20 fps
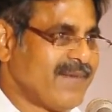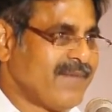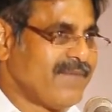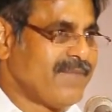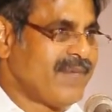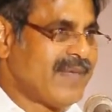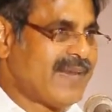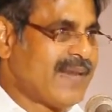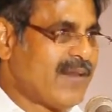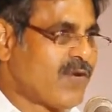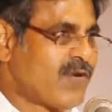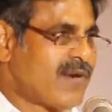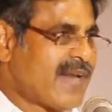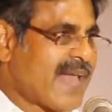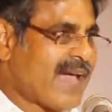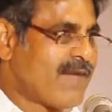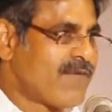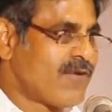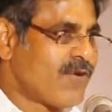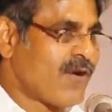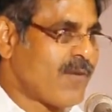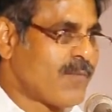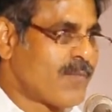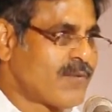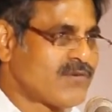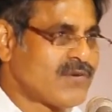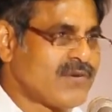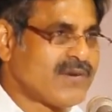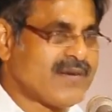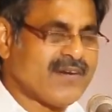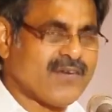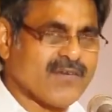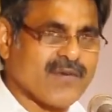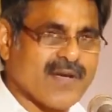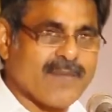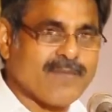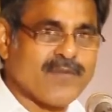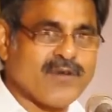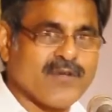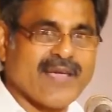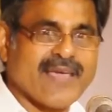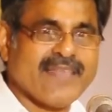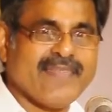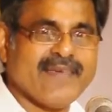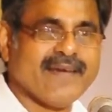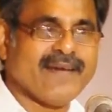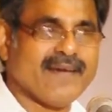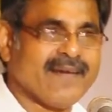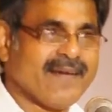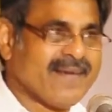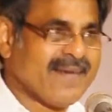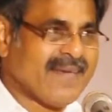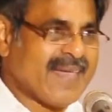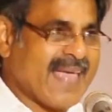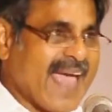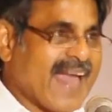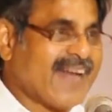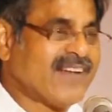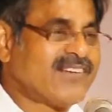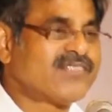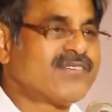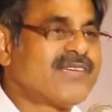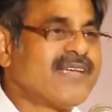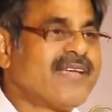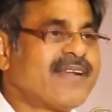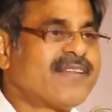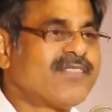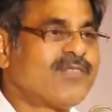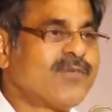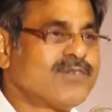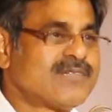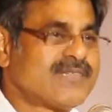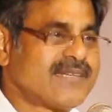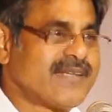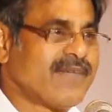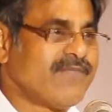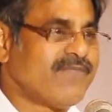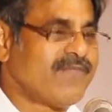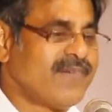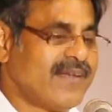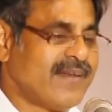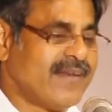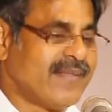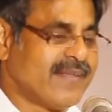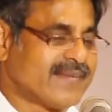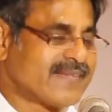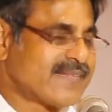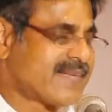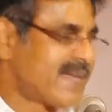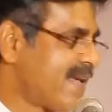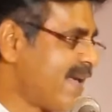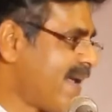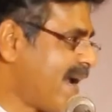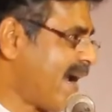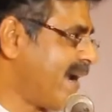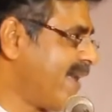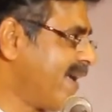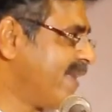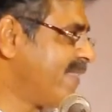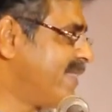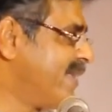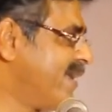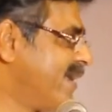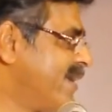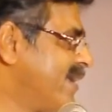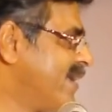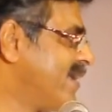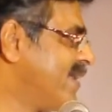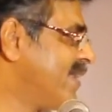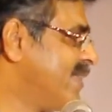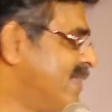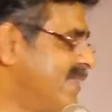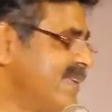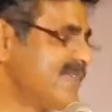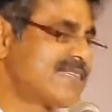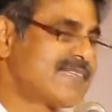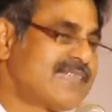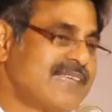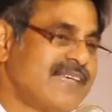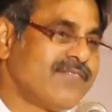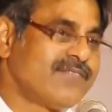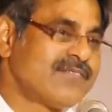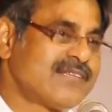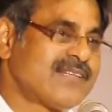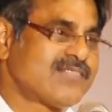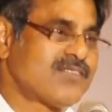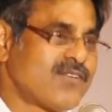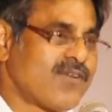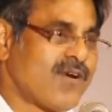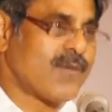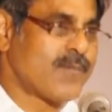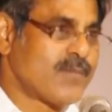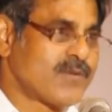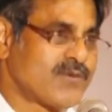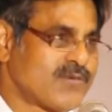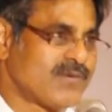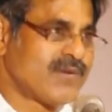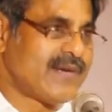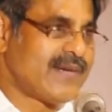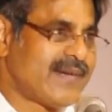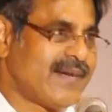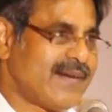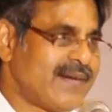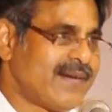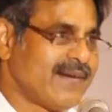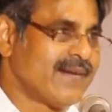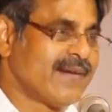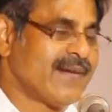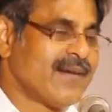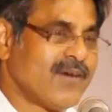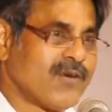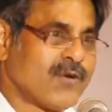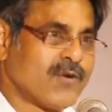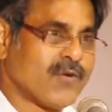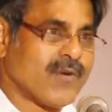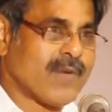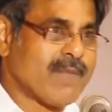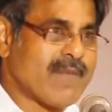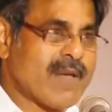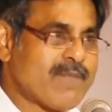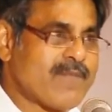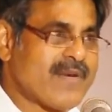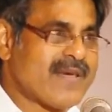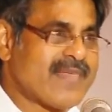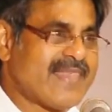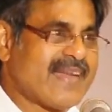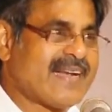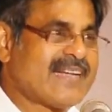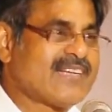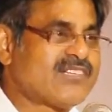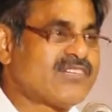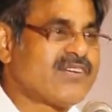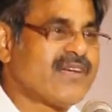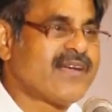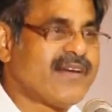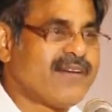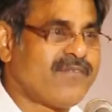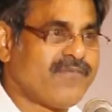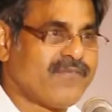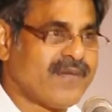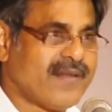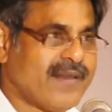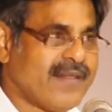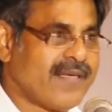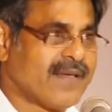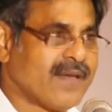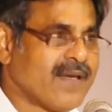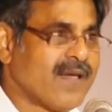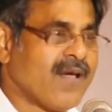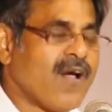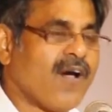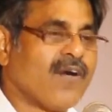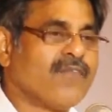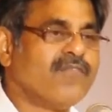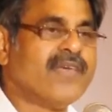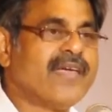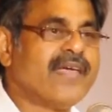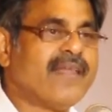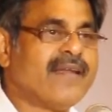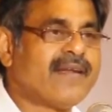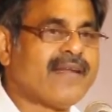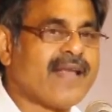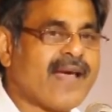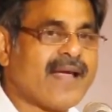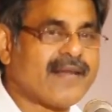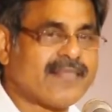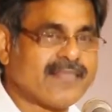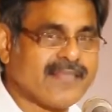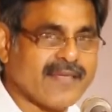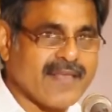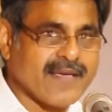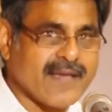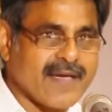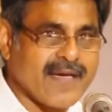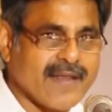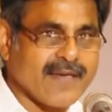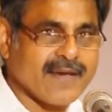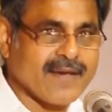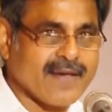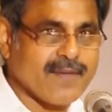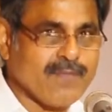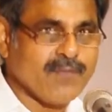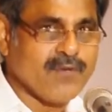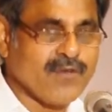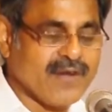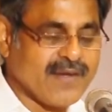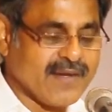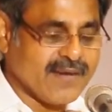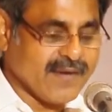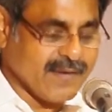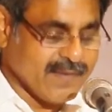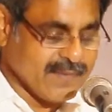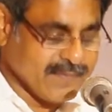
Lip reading: We don't have an opportunity to come together and share those same feelings. And I think this gives us an opportunity to remember that shared feeling of the entire Telangana community.